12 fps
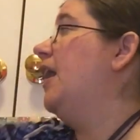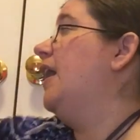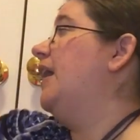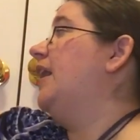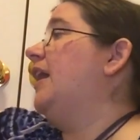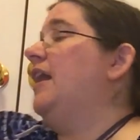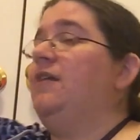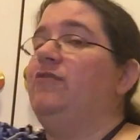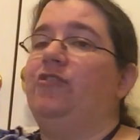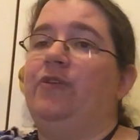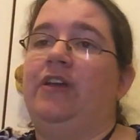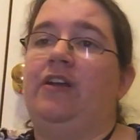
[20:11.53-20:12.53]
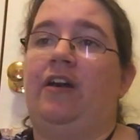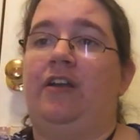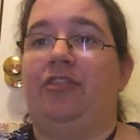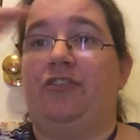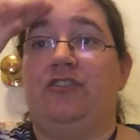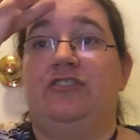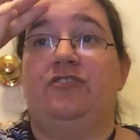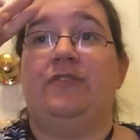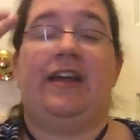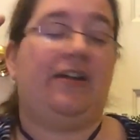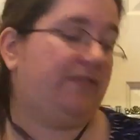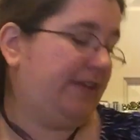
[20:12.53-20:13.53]
And I am doing it on a 32
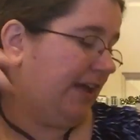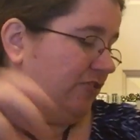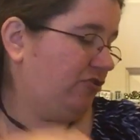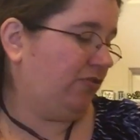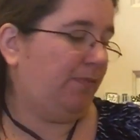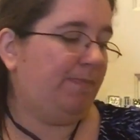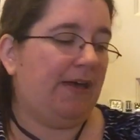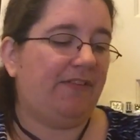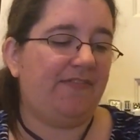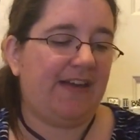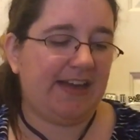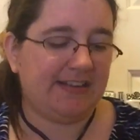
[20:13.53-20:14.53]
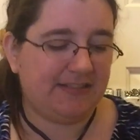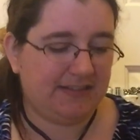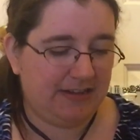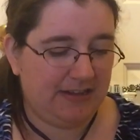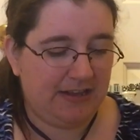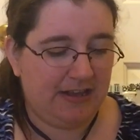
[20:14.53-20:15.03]
count natural Belfast.